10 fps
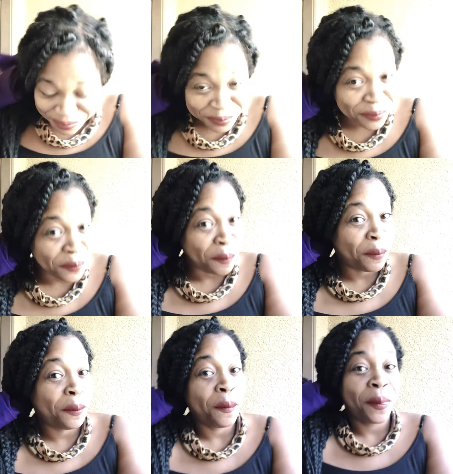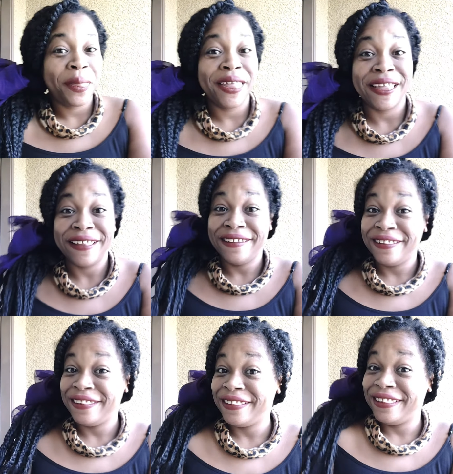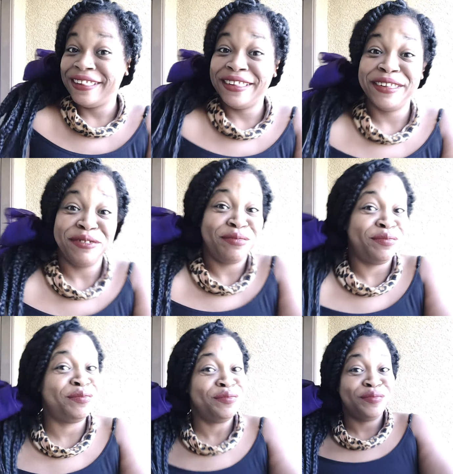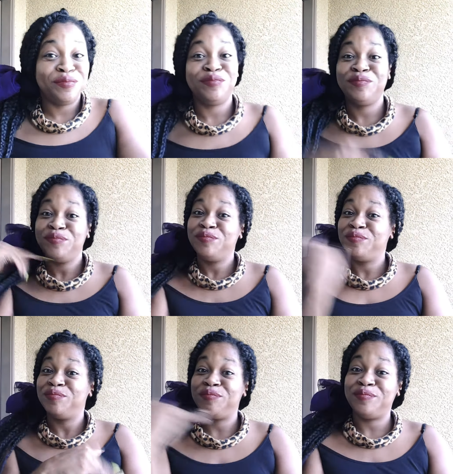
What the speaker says: [no speech]